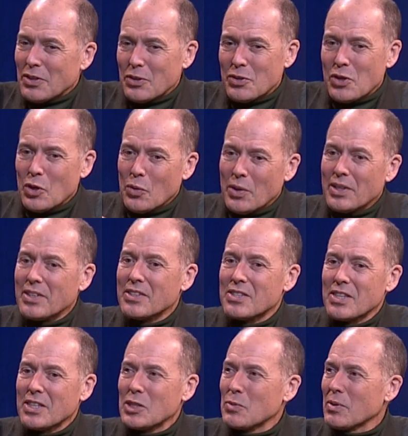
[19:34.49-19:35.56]
You go into
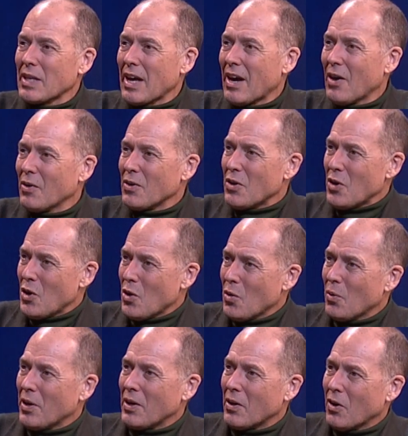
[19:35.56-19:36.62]
things without
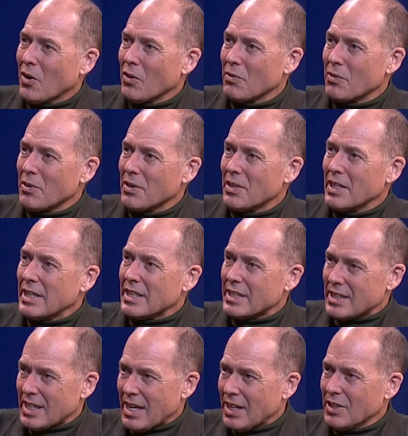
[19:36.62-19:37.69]
knowing all of the
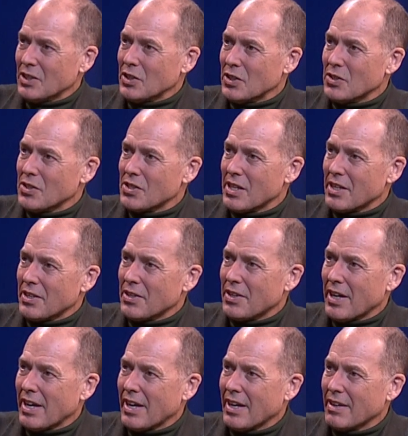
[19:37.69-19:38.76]
challenges that you
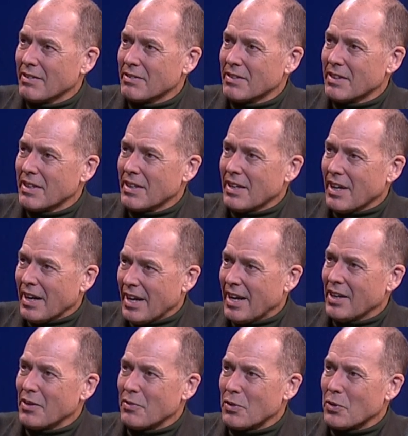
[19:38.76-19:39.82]
have
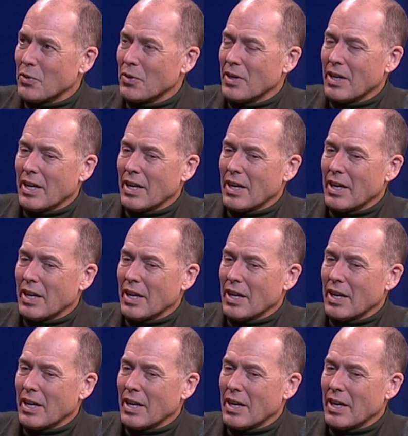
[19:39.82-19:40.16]
ahead of you,